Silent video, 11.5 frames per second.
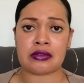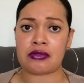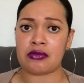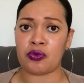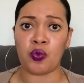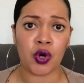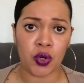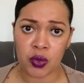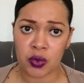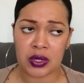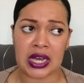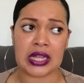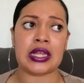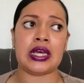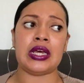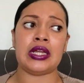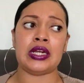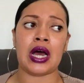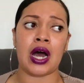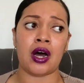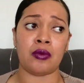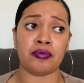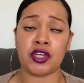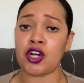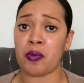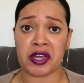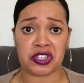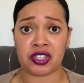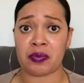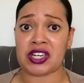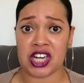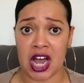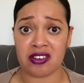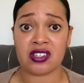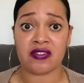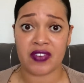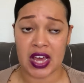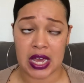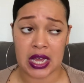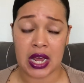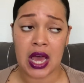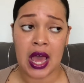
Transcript: wound and then, make sure that my child is fed.